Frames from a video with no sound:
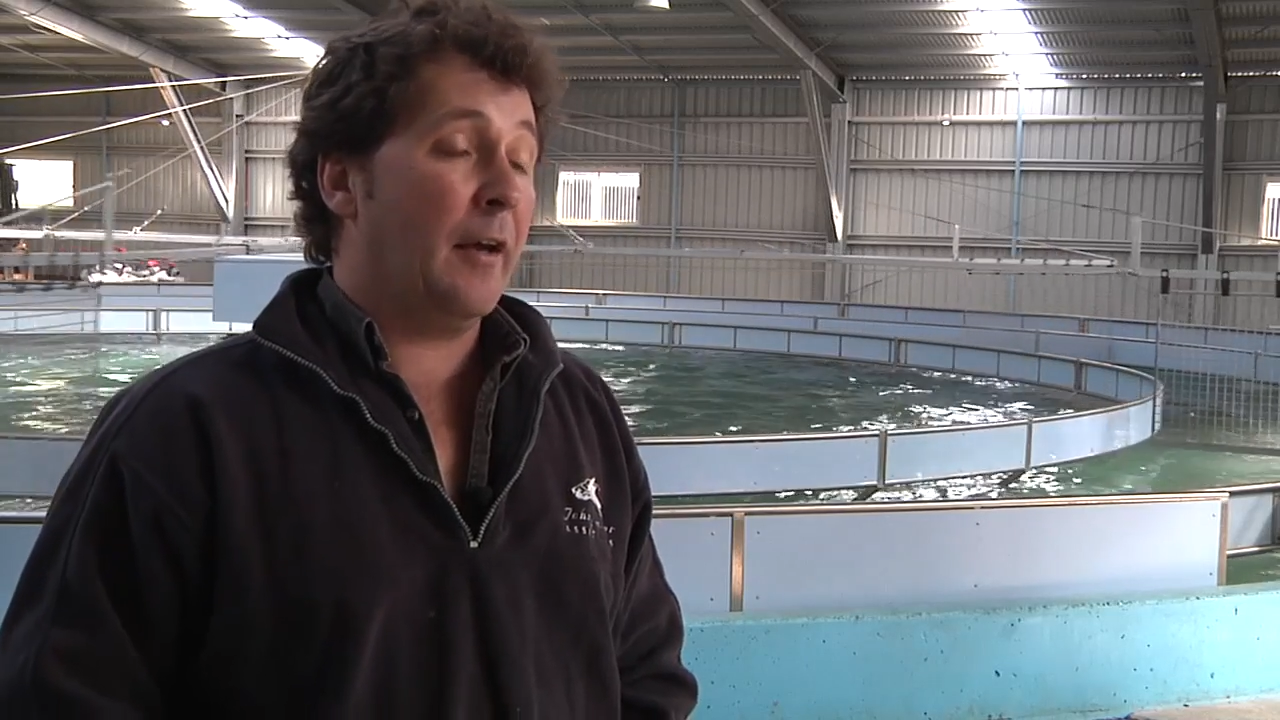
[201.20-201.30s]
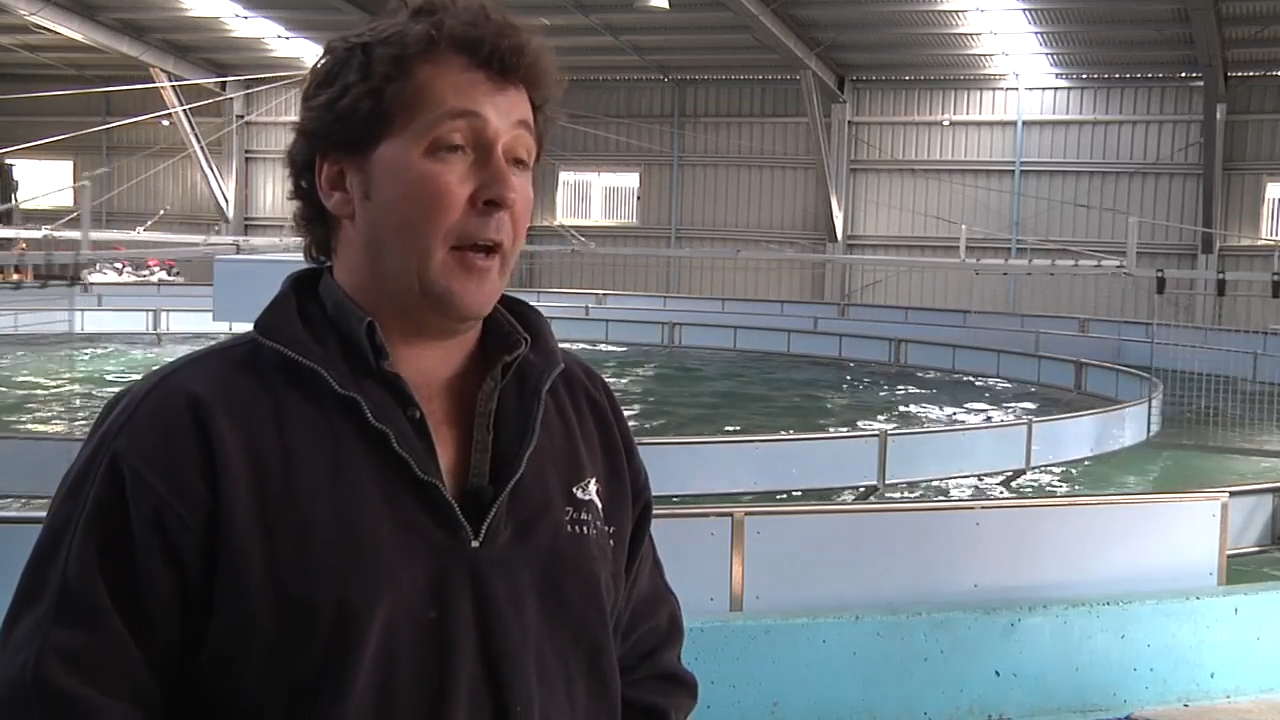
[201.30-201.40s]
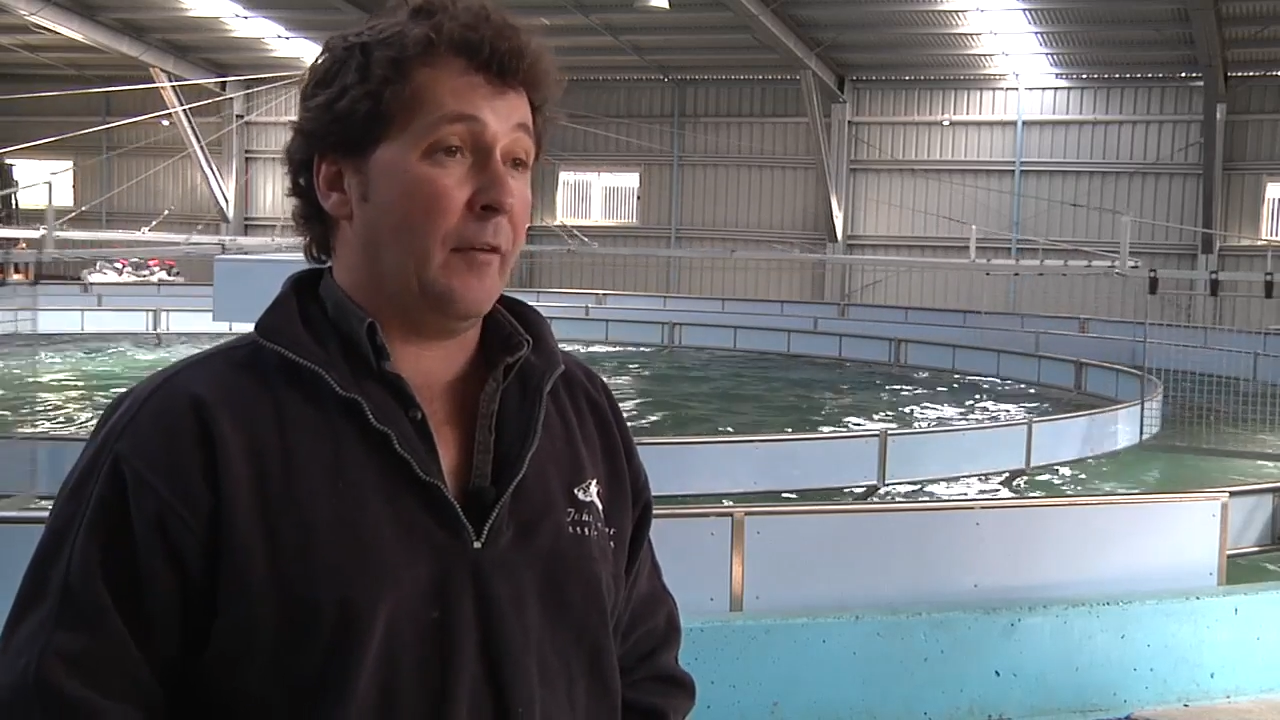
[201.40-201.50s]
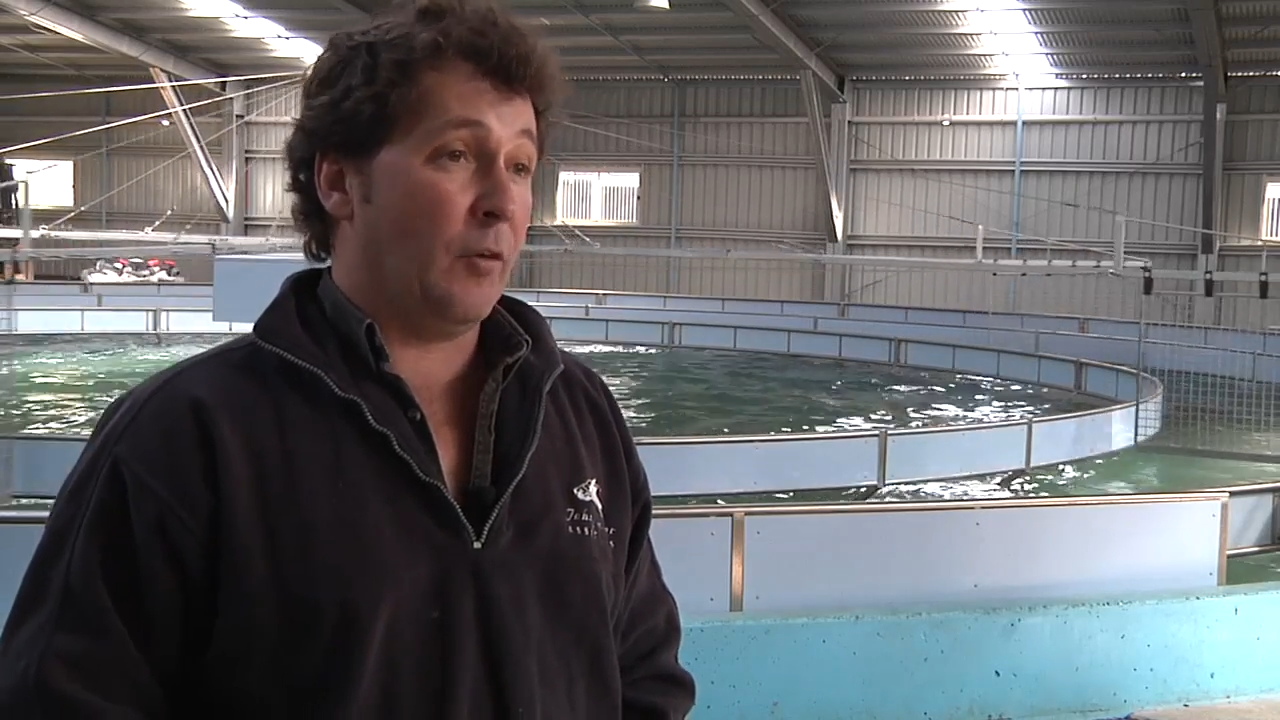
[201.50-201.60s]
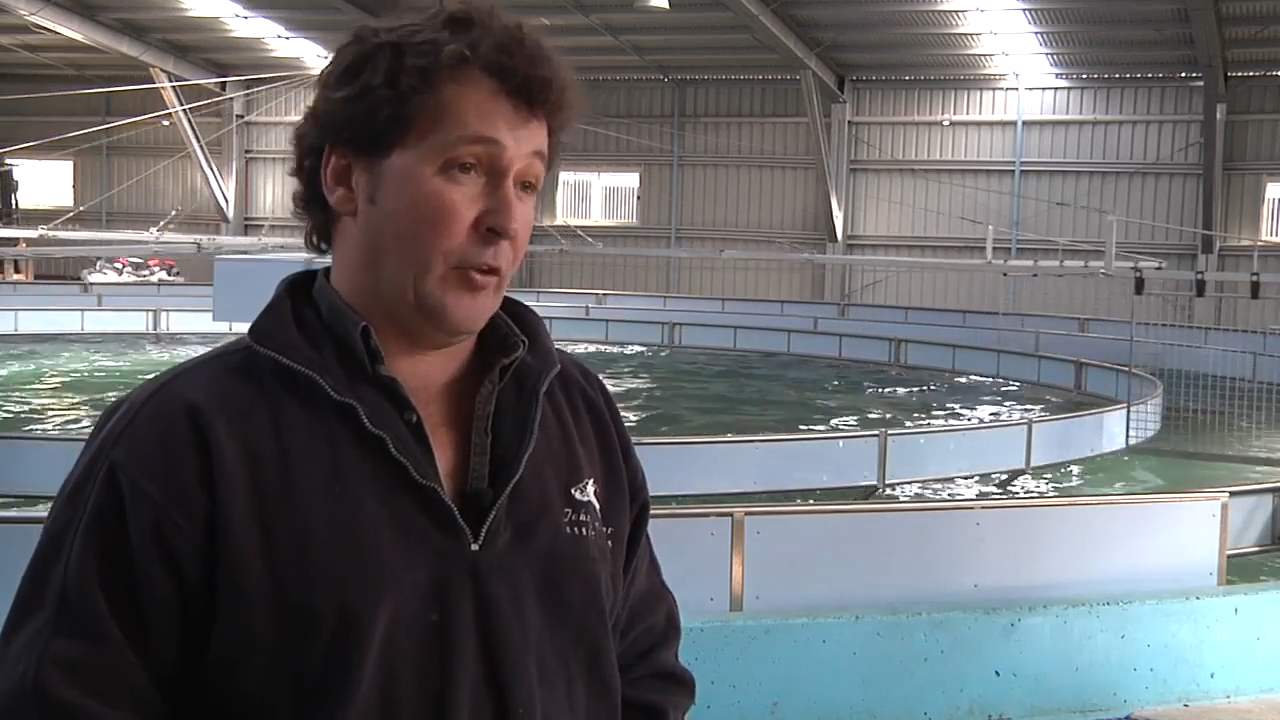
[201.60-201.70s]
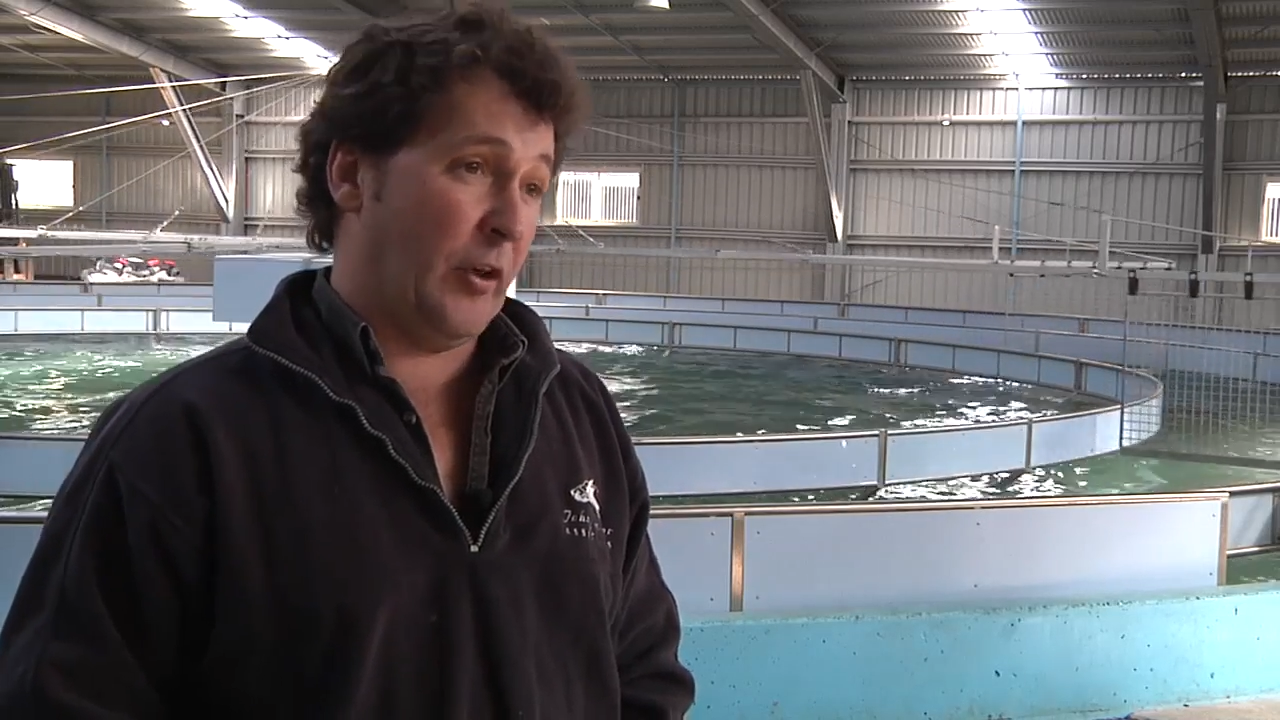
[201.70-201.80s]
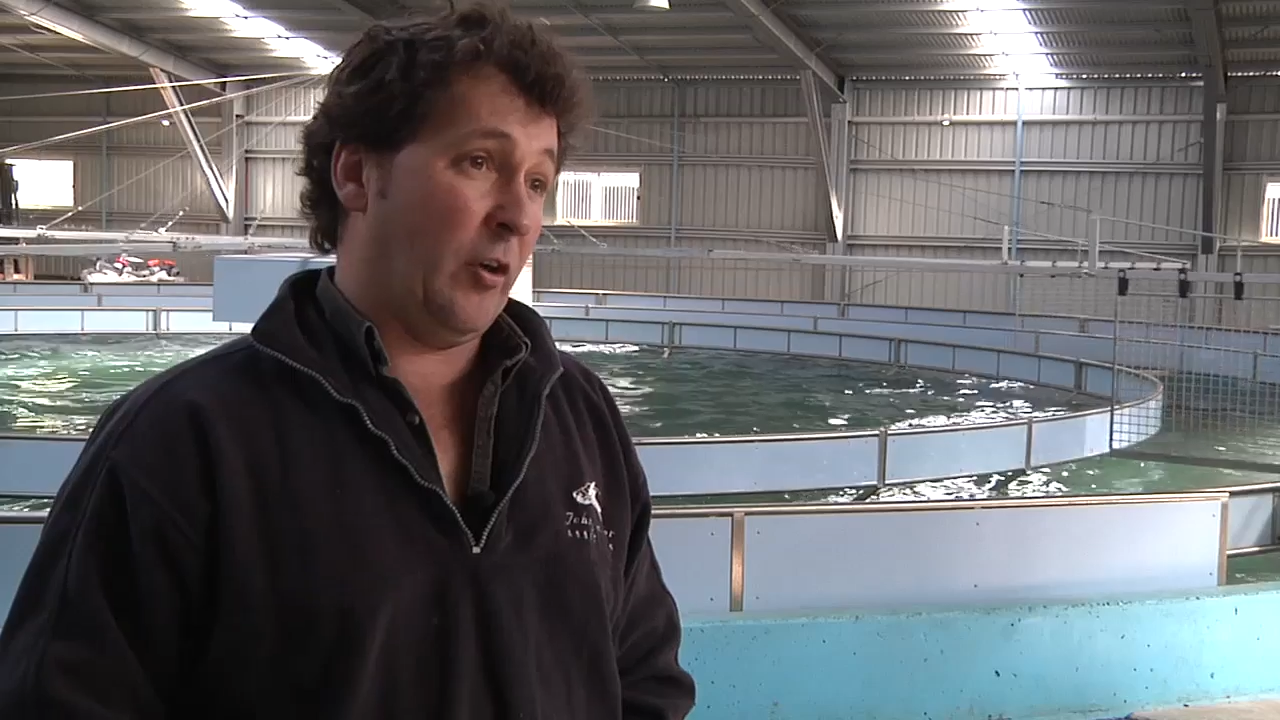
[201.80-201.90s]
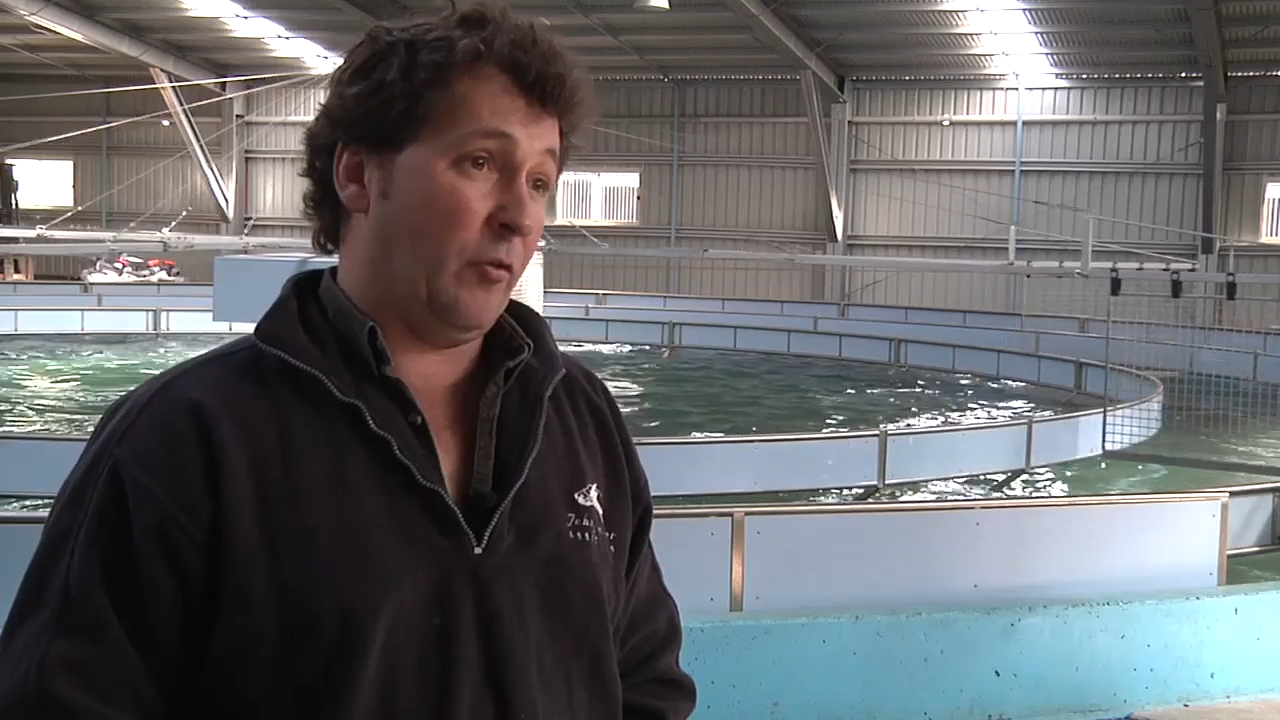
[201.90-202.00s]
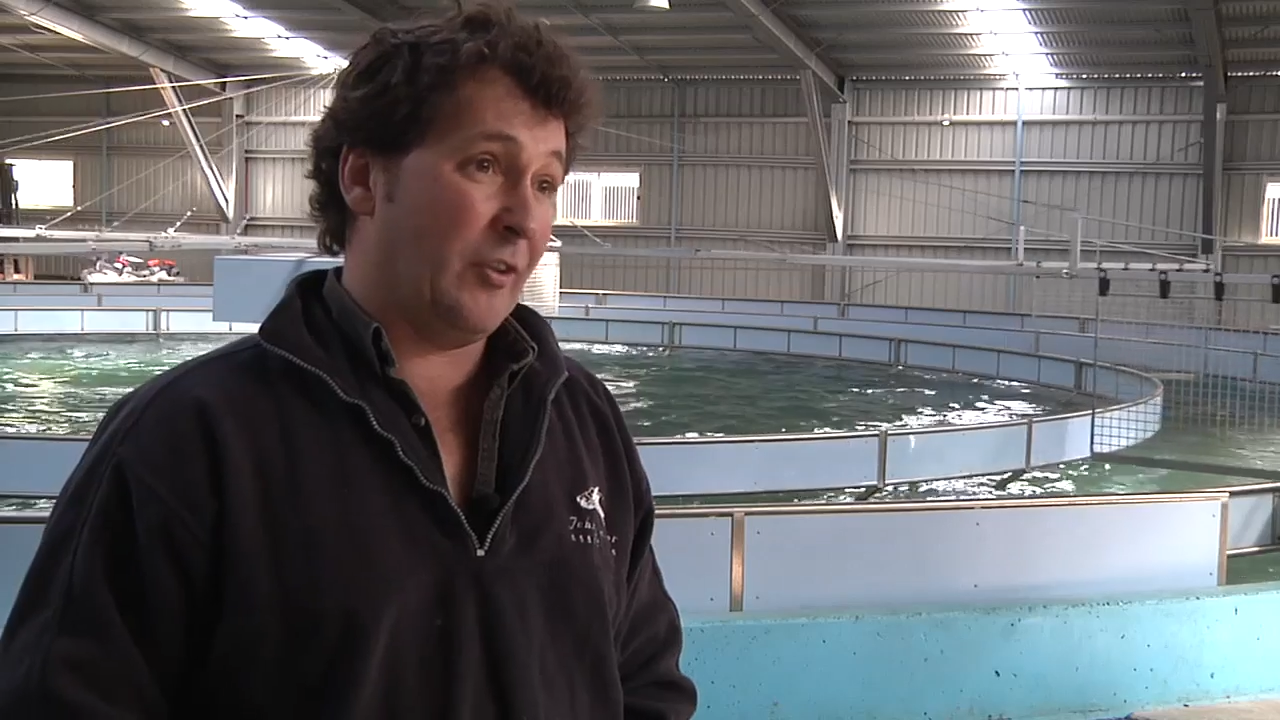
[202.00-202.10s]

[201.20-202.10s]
And you've also got